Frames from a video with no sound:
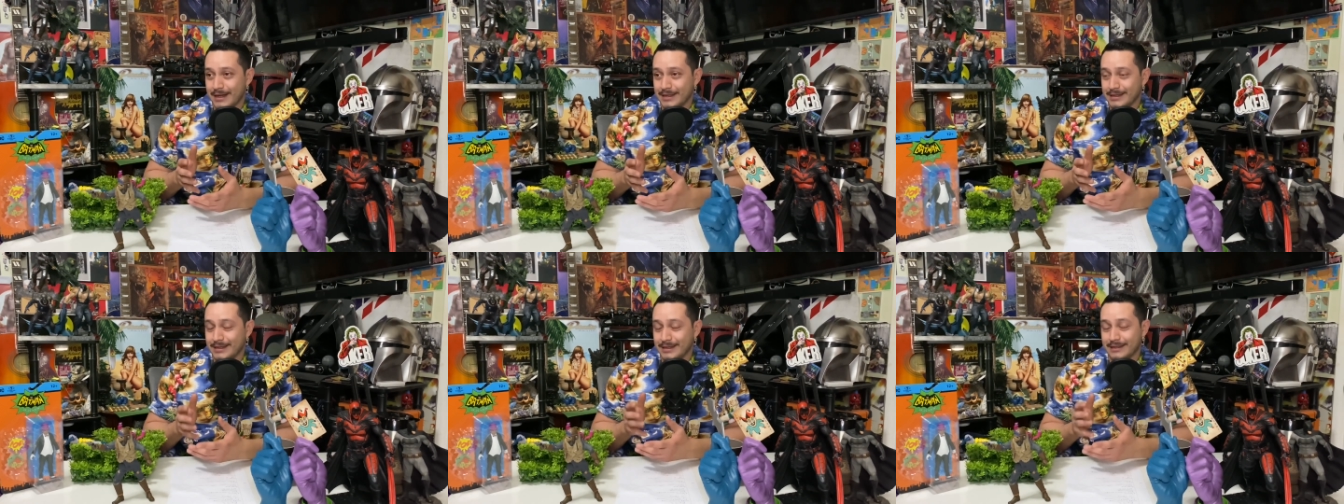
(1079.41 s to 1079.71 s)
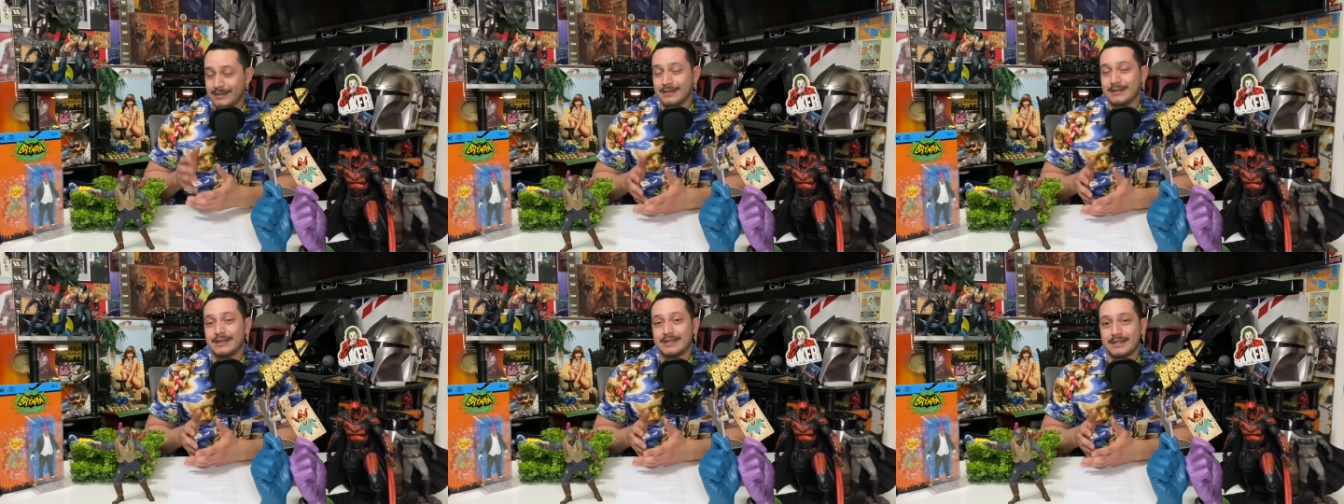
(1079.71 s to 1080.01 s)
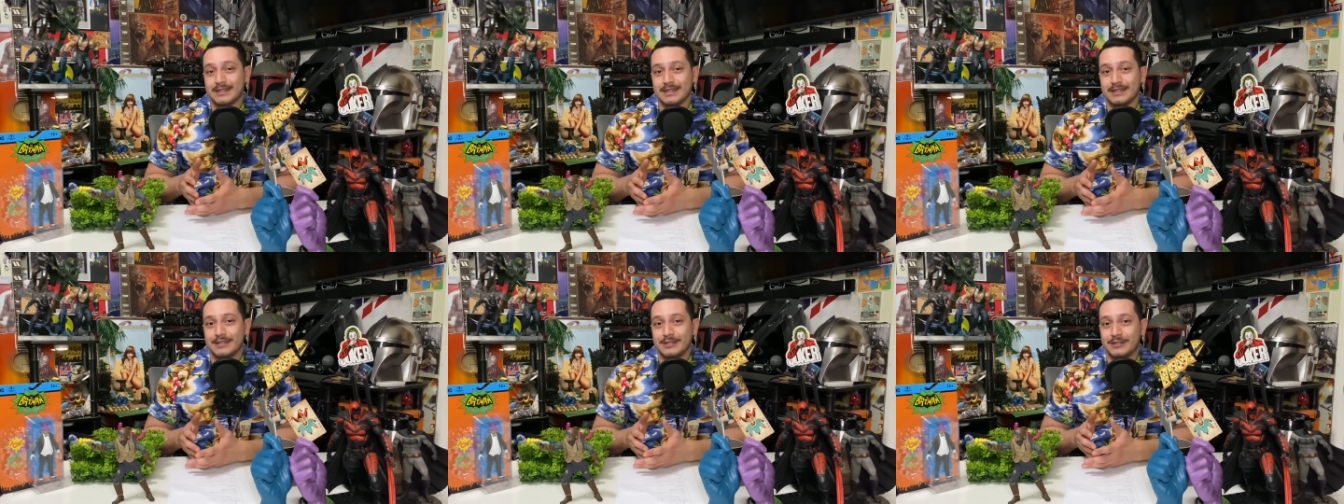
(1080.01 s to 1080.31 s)
to
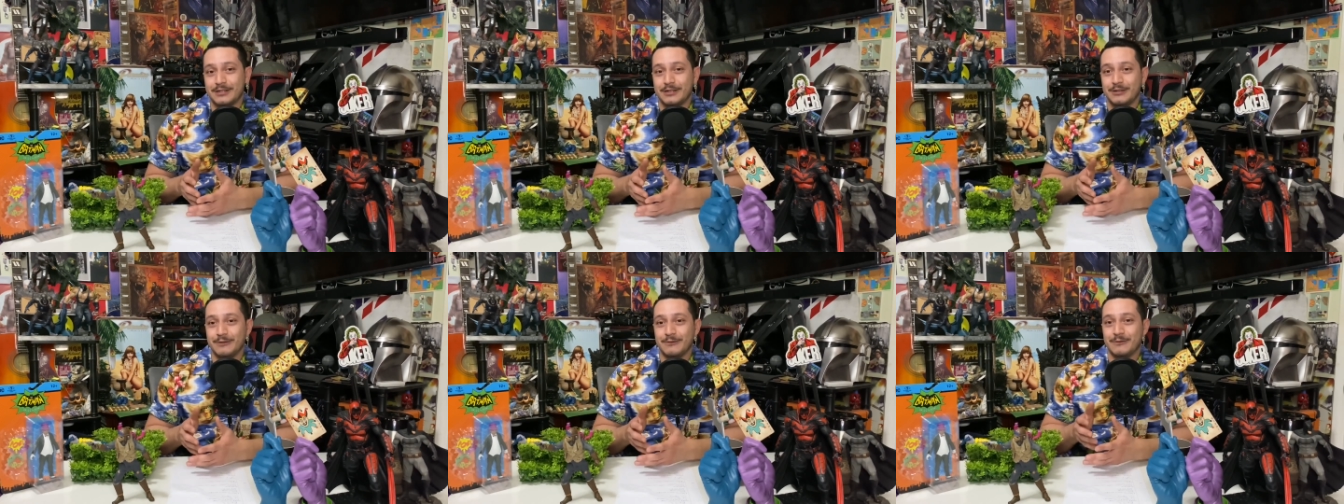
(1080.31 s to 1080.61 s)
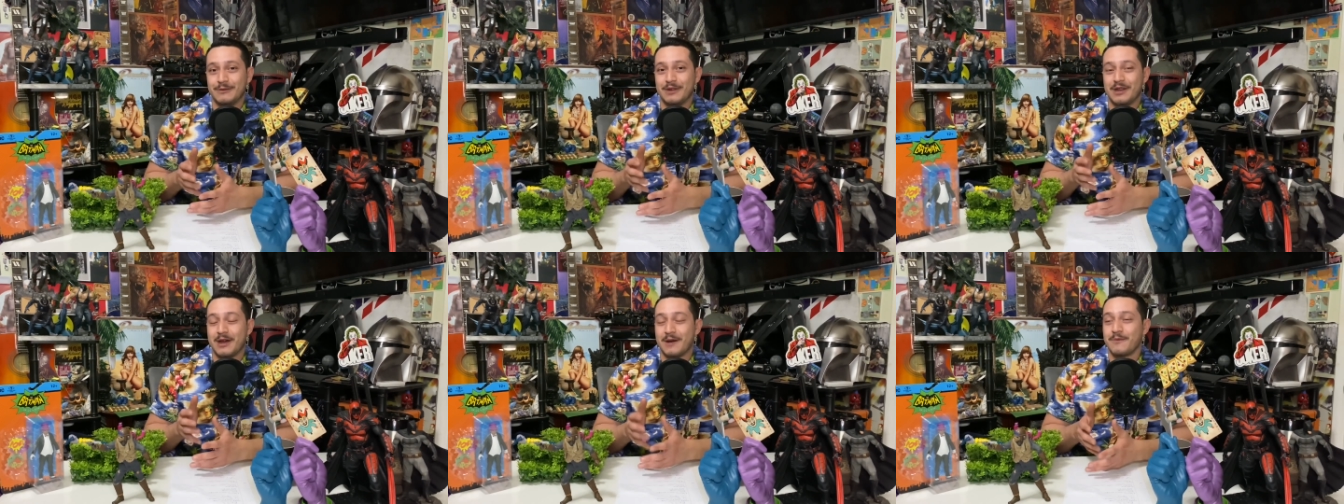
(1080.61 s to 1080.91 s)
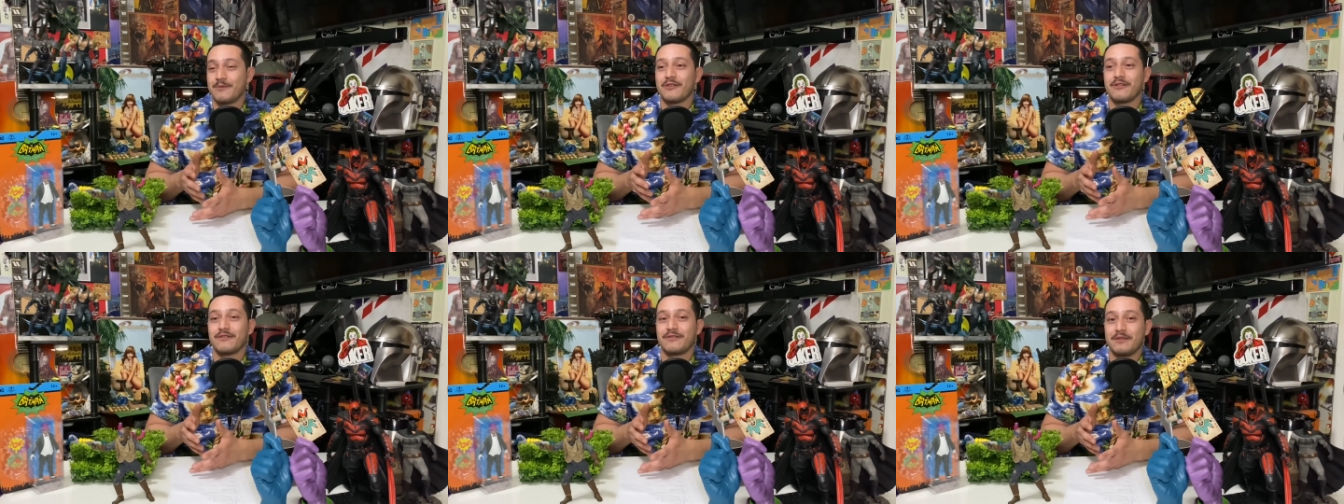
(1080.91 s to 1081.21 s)
listen to
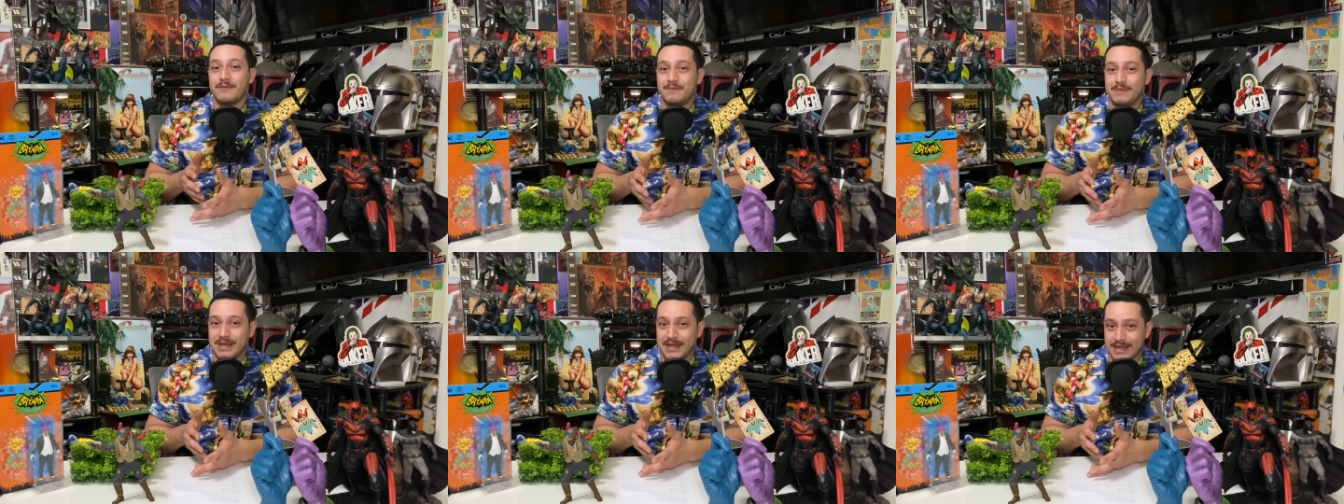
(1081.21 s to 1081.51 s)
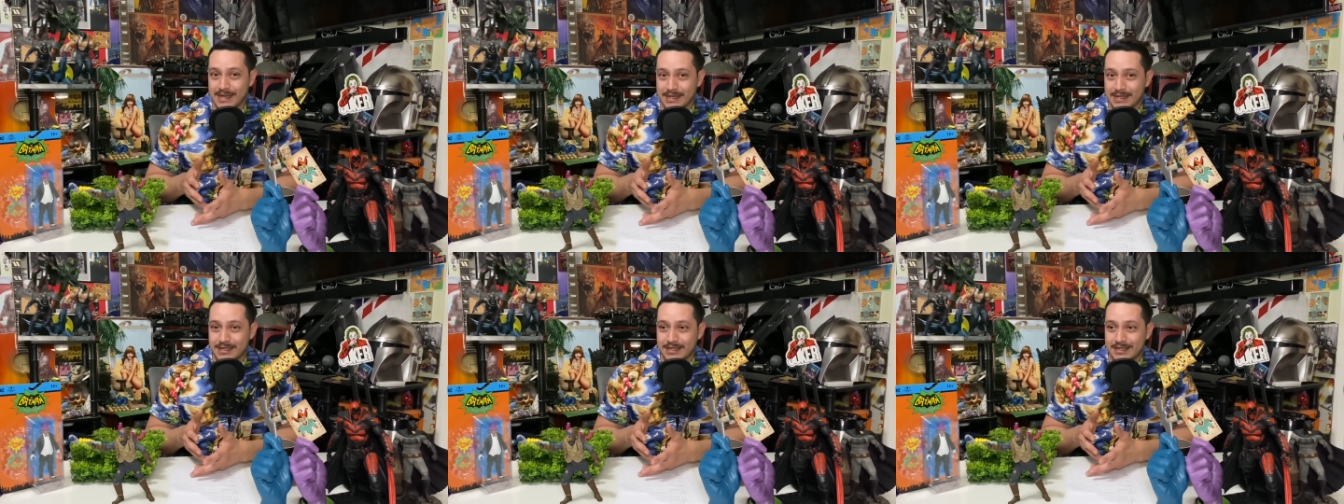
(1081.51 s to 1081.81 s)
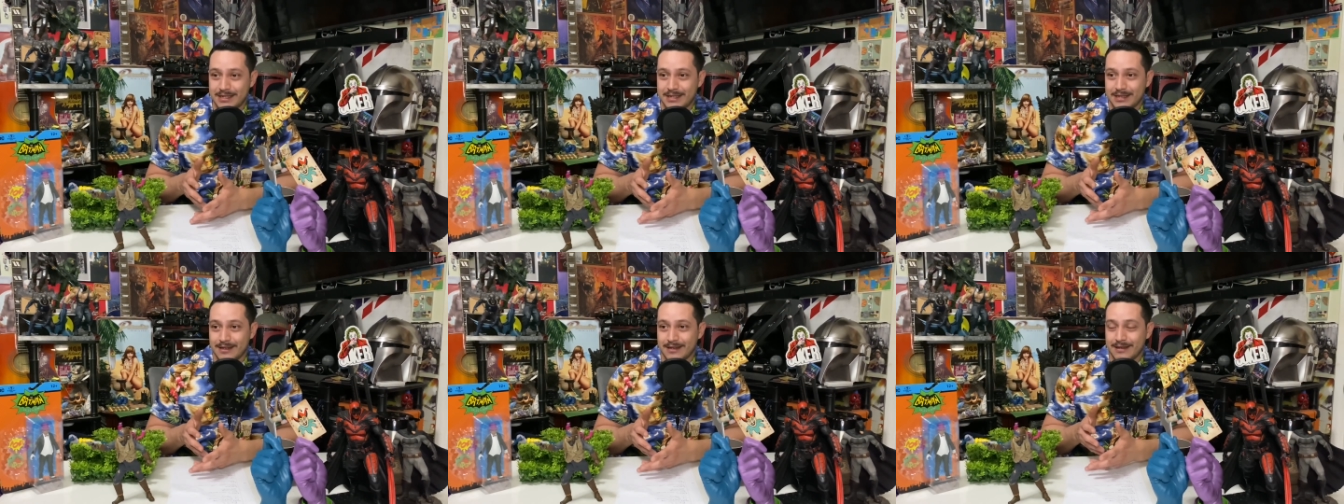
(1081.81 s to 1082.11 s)
"Number of the
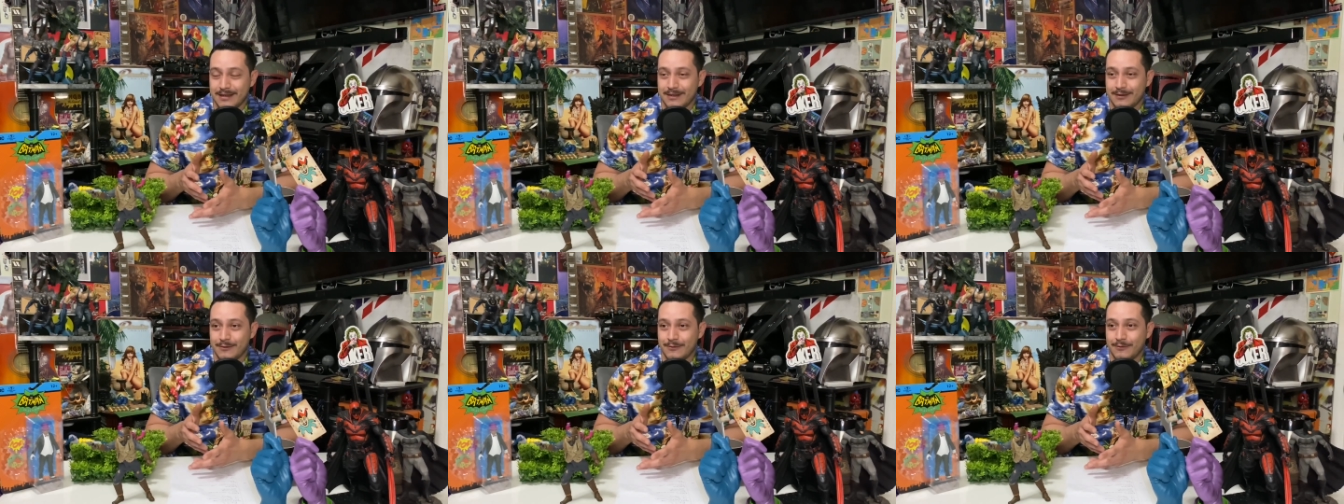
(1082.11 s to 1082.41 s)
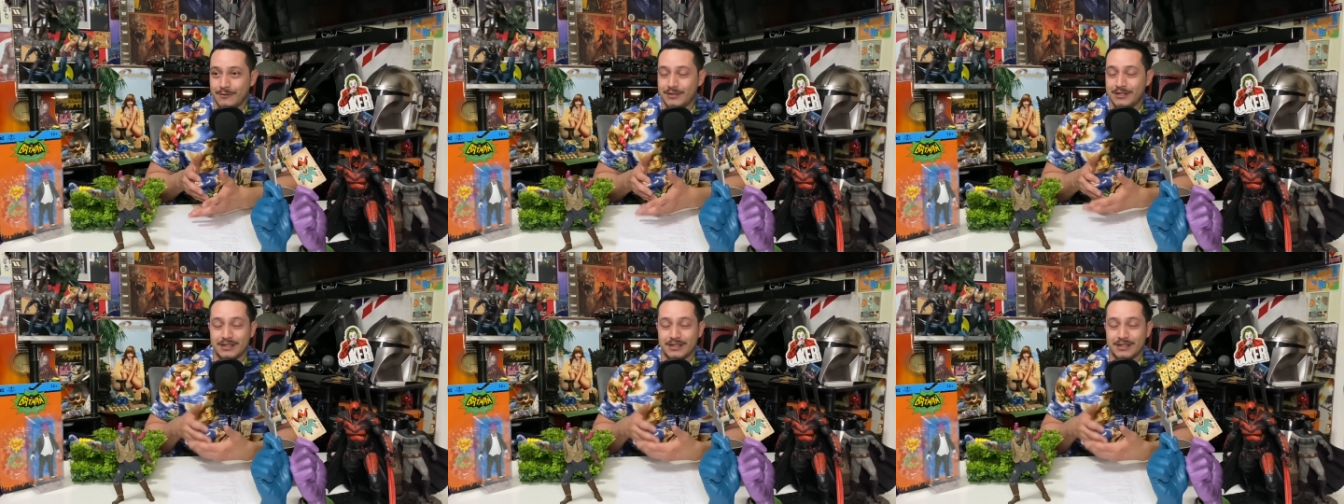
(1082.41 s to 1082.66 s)
Beast," which